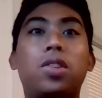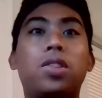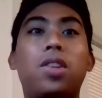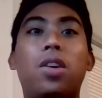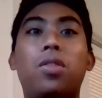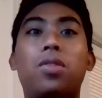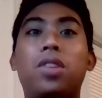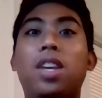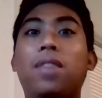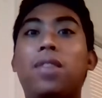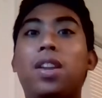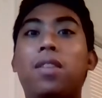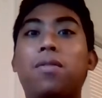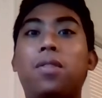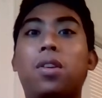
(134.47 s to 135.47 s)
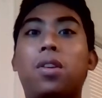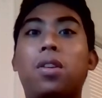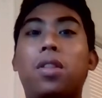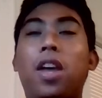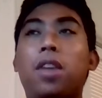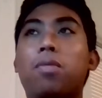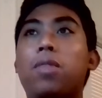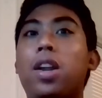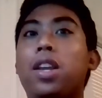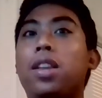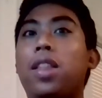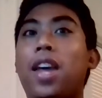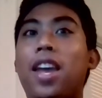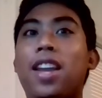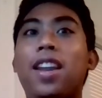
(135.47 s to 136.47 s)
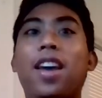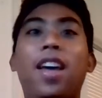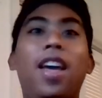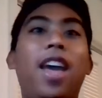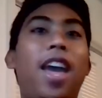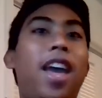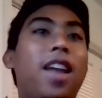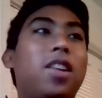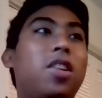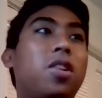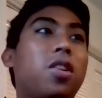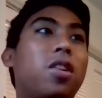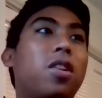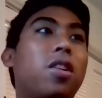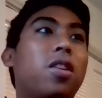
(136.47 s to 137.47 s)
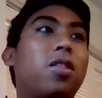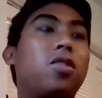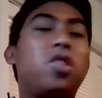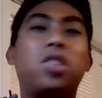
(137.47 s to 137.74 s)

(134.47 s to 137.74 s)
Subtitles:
So even if you're like running late and you